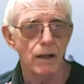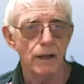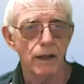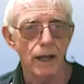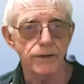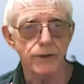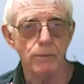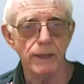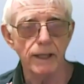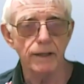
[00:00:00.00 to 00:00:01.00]
that's so
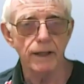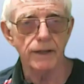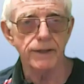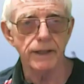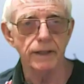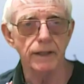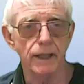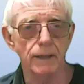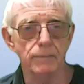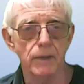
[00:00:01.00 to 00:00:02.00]
be it. That's it.
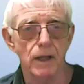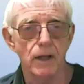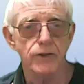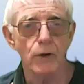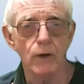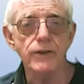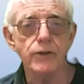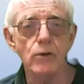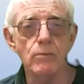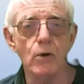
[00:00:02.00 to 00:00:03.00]
So let's
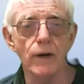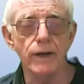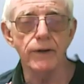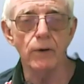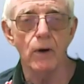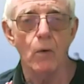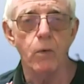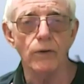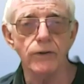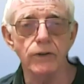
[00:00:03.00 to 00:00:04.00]
go more into
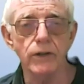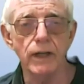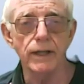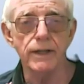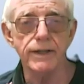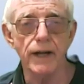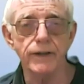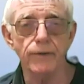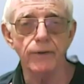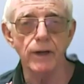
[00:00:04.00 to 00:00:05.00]
what you need,
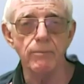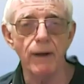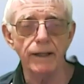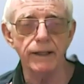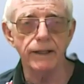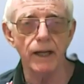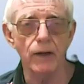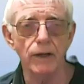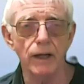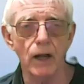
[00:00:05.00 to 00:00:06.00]
etc., for your bank
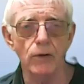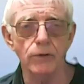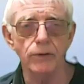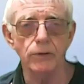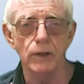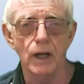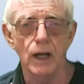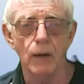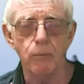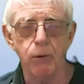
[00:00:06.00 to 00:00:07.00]
account and how to
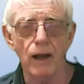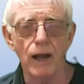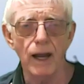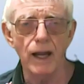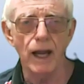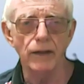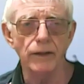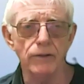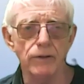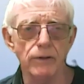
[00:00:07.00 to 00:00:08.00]
apply and
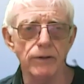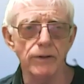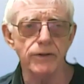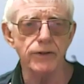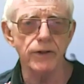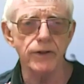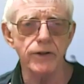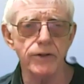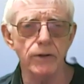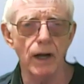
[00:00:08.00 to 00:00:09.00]
the
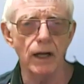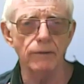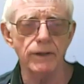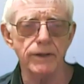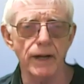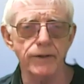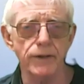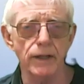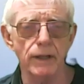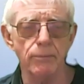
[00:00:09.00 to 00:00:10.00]
restrictions you have,
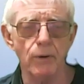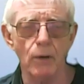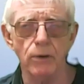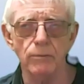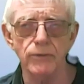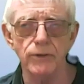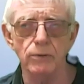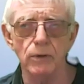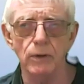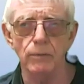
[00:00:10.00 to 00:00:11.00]
etc., and the problems you
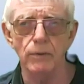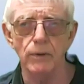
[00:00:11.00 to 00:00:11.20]
will